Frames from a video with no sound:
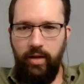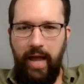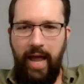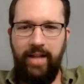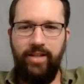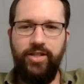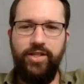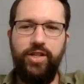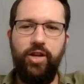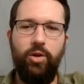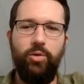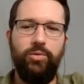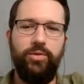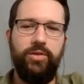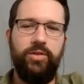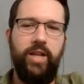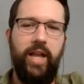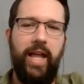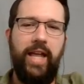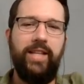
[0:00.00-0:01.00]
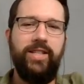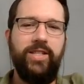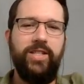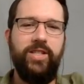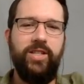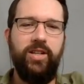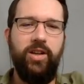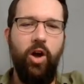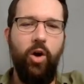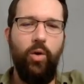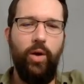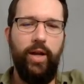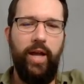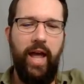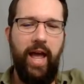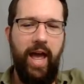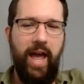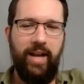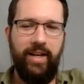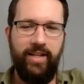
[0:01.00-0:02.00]
And so it's going
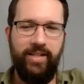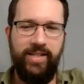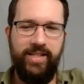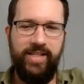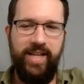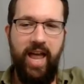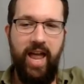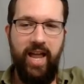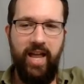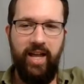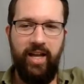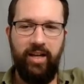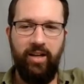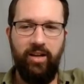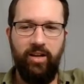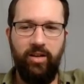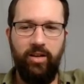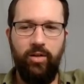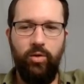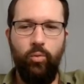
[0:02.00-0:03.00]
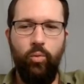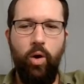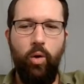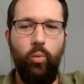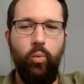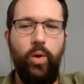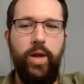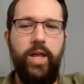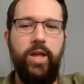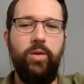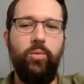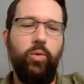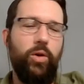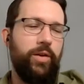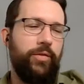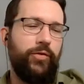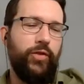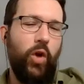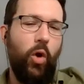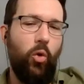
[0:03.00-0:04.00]
ahead and saying what we would
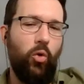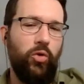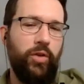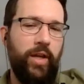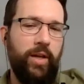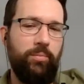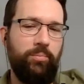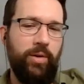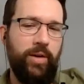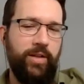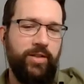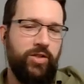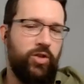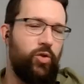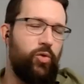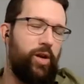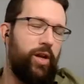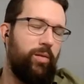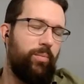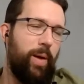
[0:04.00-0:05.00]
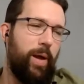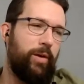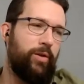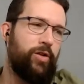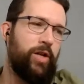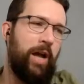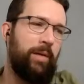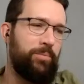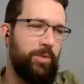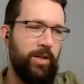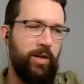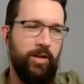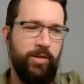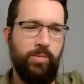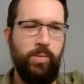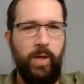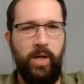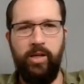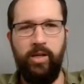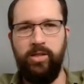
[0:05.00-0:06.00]
have told it, but it's doing a better job than us
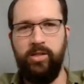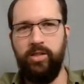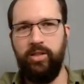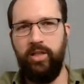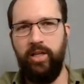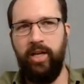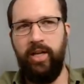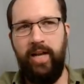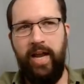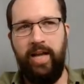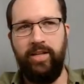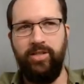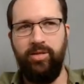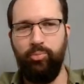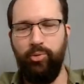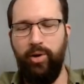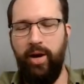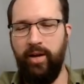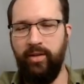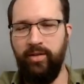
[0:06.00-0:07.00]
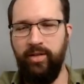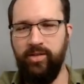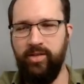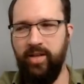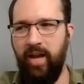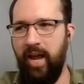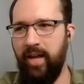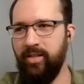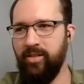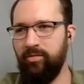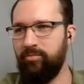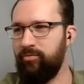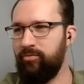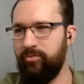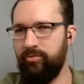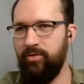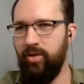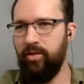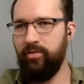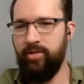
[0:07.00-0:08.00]
because it has a brain the size of
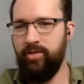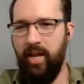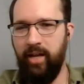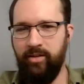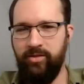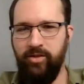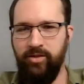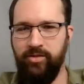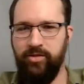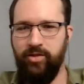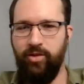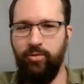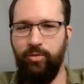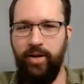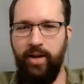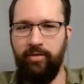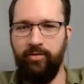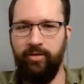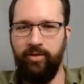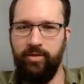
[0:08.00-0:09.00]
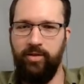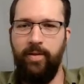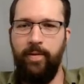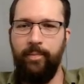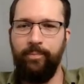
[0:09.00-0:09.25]
Texas or whatever.